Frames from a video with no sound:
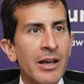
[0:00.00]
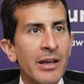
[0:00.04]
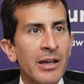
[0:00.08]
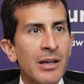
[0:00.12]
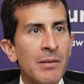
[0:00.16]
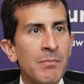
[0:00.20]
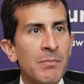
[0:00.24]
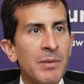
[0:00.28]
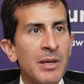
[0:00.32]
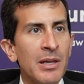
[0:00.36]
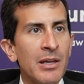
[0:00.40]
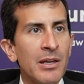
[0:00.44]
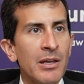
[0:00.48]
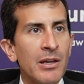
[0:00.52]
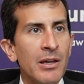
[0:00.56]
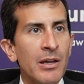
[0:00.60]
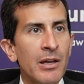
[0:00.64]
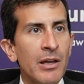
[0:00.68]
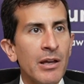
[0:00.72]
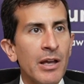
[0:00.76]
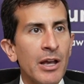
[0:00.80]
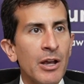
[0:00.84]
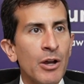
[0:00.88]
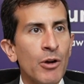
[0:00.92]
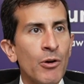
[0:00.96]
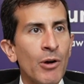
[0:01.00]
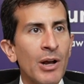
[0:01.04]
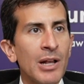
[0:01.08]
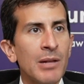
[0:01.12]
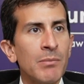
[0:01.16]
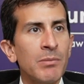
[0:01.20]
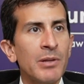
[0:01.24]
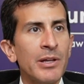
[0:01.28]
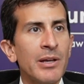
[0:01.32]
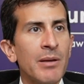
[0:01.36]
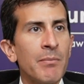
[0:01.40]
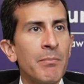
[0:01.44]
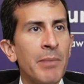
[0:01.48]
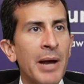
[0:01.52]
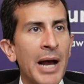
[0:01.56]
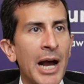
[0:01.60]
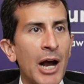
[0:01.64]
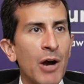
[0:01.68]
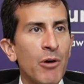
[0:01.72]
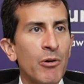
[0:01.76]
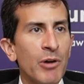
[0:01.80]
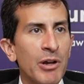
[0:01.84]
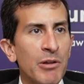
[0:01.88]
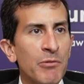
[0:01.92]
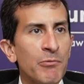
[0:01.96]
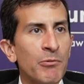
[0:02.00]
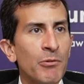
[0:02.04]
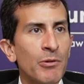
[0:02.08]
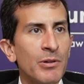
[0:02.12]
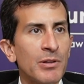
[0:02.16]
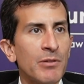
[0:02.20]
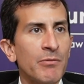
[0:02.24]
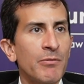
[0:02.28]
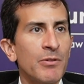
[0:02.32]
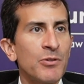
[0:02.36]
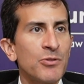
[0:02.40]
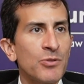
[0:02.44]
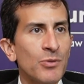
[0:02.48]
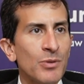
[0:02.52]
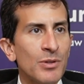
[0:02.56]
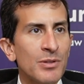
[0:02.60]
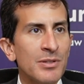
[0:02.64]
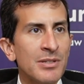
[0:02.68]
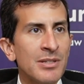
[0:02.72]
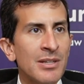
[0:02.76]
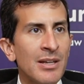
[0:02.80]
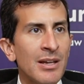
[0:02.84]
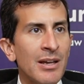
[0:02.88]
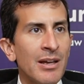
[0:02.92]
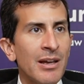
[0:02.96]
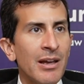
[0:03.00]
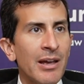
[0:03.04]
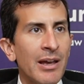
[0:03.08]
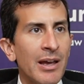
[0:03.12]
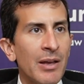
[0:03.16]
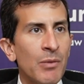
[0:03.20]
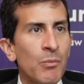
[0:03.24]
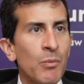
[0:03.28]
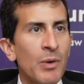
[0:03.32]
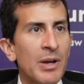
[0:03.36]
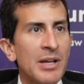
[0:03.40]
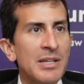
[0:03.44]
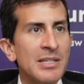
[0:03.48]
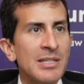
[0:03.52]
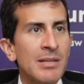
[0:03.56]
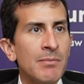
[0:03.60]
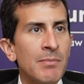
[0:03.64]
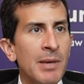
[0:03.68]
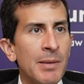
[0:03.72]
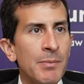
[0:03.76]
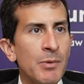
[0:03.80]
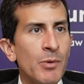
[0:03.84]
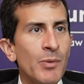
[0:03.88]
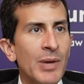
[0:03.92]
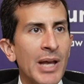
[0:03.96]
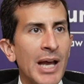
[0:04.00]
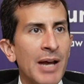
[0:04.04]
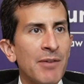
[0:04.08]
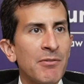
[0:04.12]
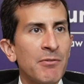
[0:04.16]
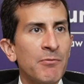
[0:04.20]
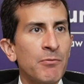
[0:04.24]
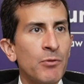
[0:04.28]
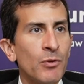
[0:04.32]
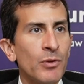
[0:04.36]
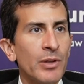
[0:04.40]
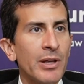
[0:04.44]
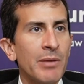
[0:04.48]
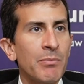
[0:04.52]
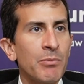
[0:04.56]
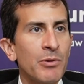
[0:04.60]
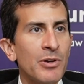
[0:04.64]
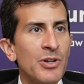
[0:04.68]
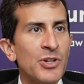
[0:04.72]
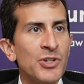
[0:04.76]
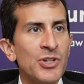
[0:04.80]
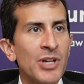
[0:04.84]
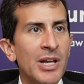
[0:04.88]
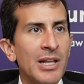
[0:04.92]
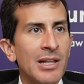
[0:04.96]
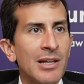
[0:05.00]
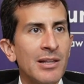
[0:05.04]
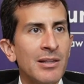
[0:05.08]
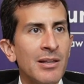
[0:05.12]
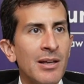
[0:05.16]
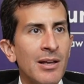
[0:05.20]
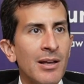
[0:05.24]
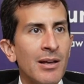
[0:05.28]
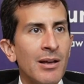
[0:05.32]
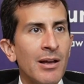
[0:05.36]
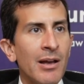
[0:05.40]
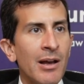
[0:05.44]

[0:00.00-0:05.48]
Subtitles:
can be incredibly empowering for individuals in ways that maybe we haven't fully appreciated.